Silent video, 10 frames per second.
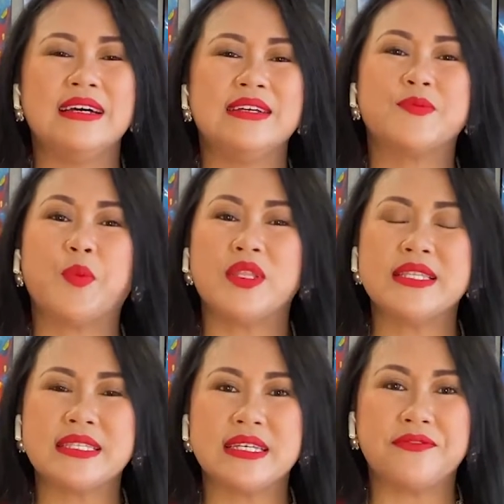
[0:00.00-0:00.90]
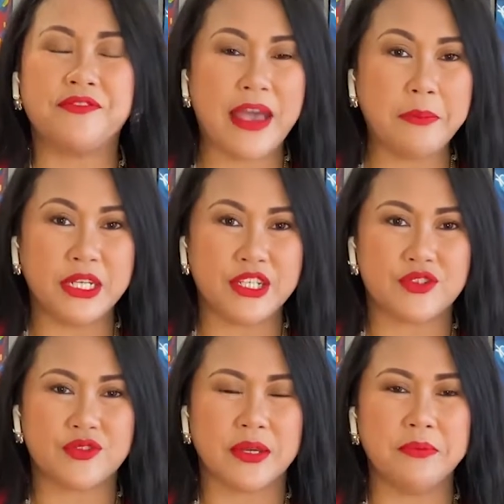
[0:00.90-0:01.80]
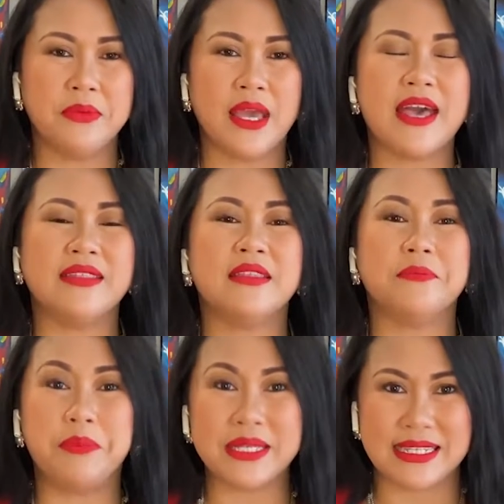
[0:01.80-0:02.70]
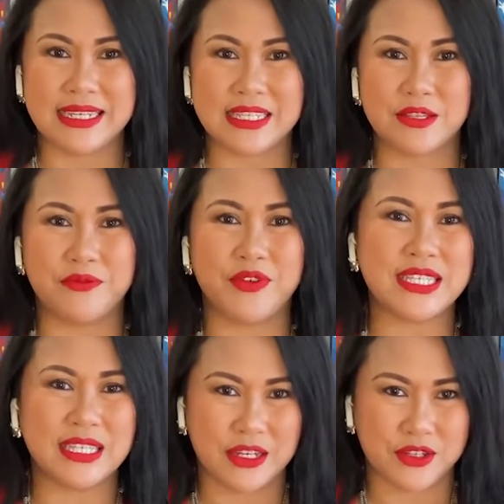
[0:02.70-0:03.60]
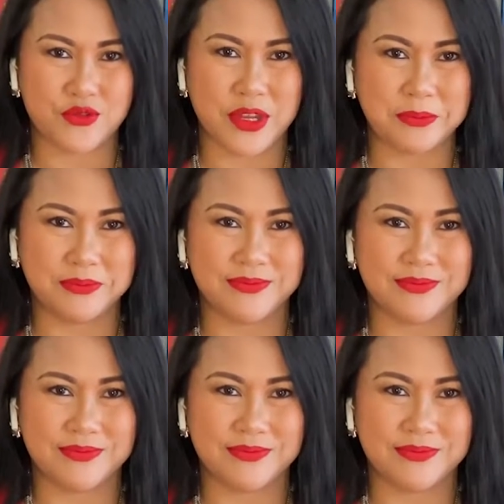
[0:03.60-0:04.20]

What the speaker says: sponsored family stream, and the business visitor stream.